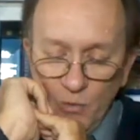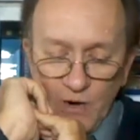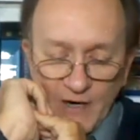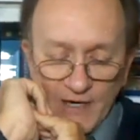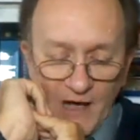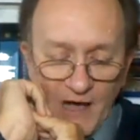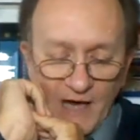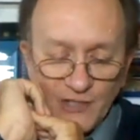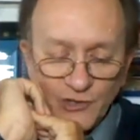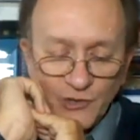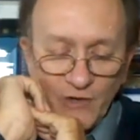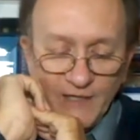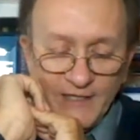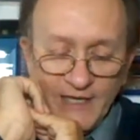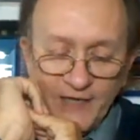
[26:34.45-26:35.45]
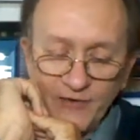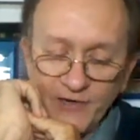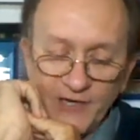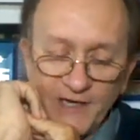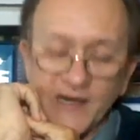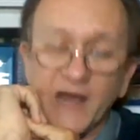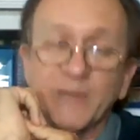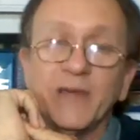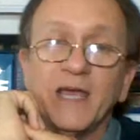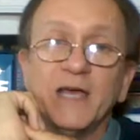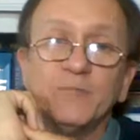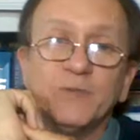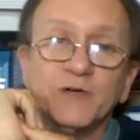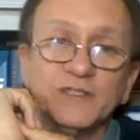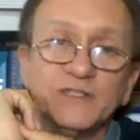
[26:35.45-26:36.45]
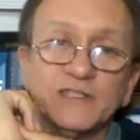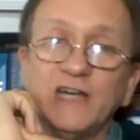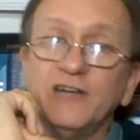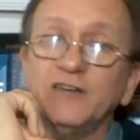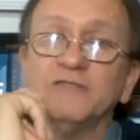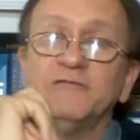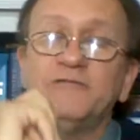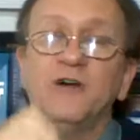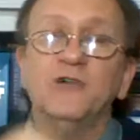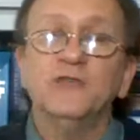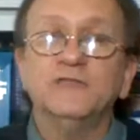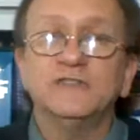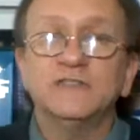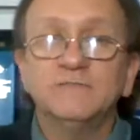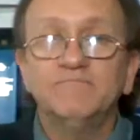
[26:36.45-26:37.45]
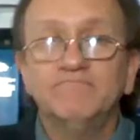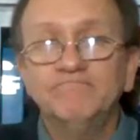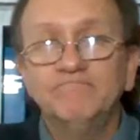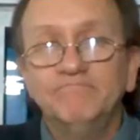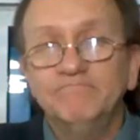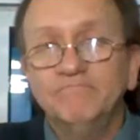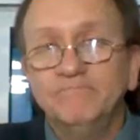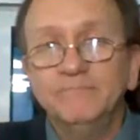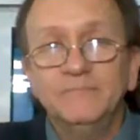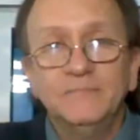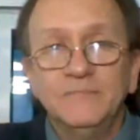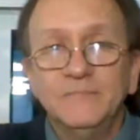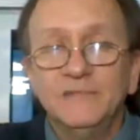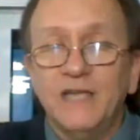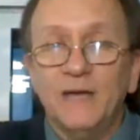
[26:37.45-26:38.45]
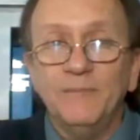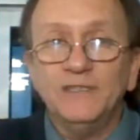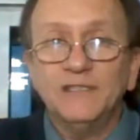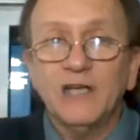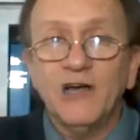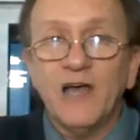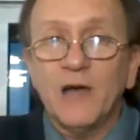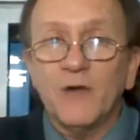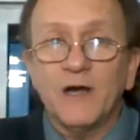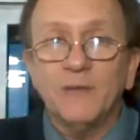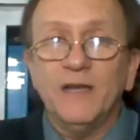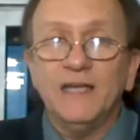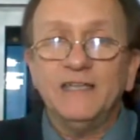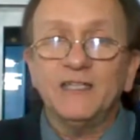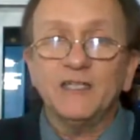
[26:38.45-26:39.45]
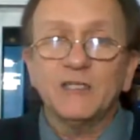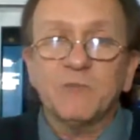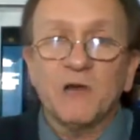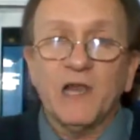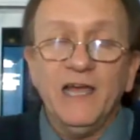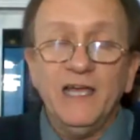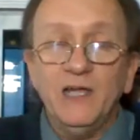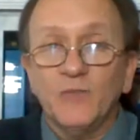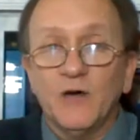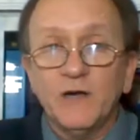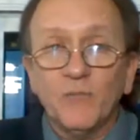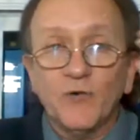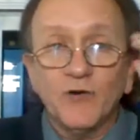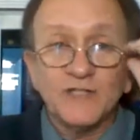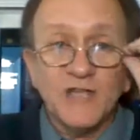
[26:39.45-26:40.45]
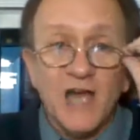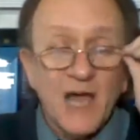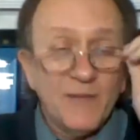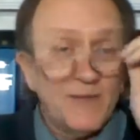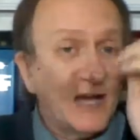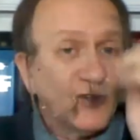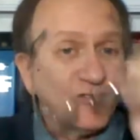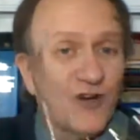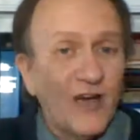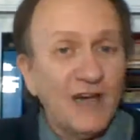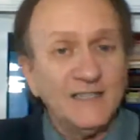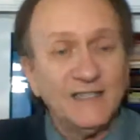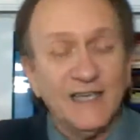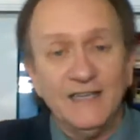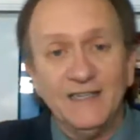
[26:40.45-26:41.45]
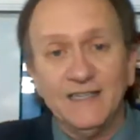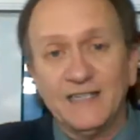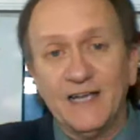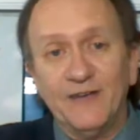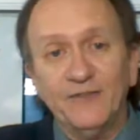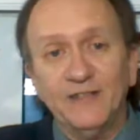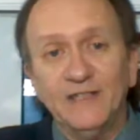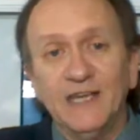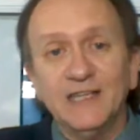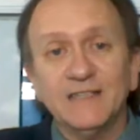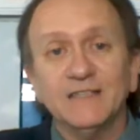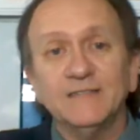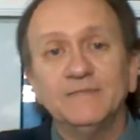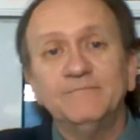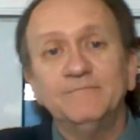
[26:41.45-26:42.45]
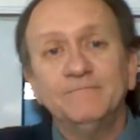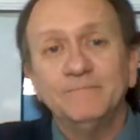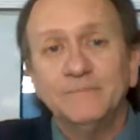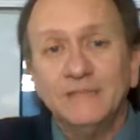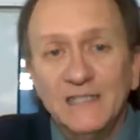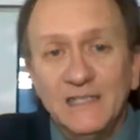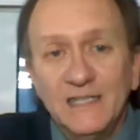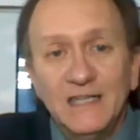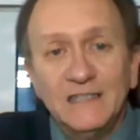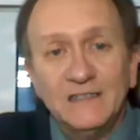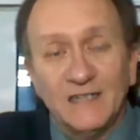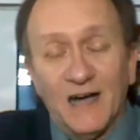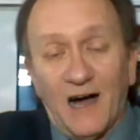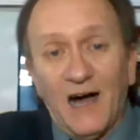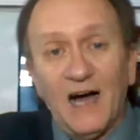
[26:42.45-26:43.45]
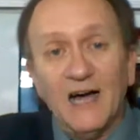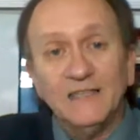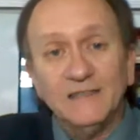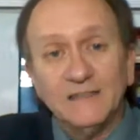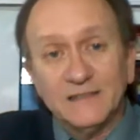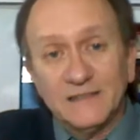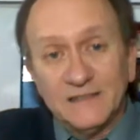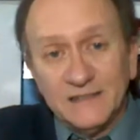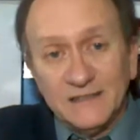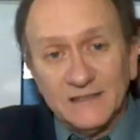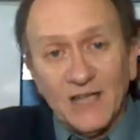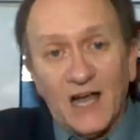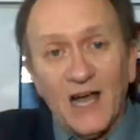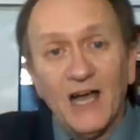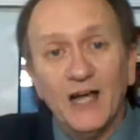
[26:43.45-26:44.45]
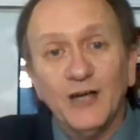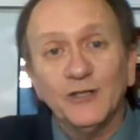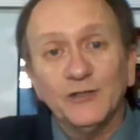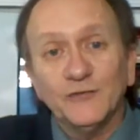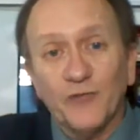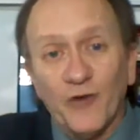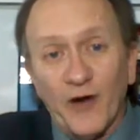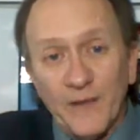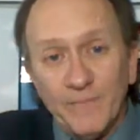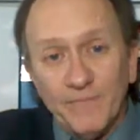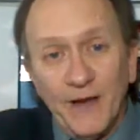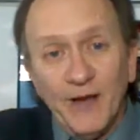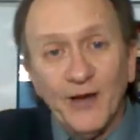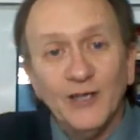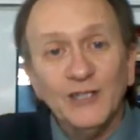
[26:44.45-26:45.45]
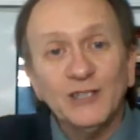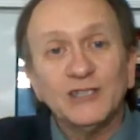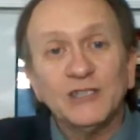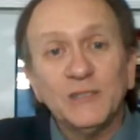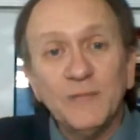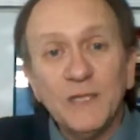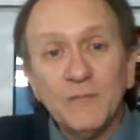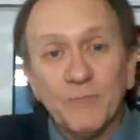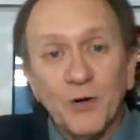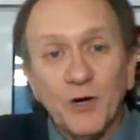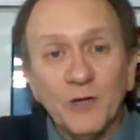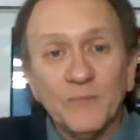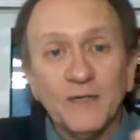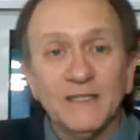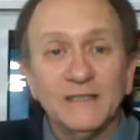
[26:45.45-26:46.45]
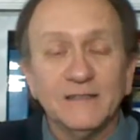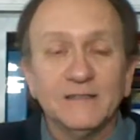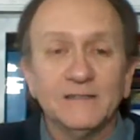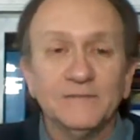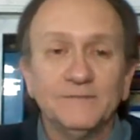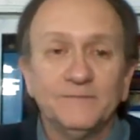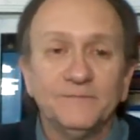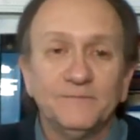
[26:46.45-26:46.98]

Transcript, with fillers: What God hath joined together, let not man put asunder. Folks, let me tell you, I want to make this plain one more time, and I'll try to say this every lesson. God desires for a marriage to be permanent.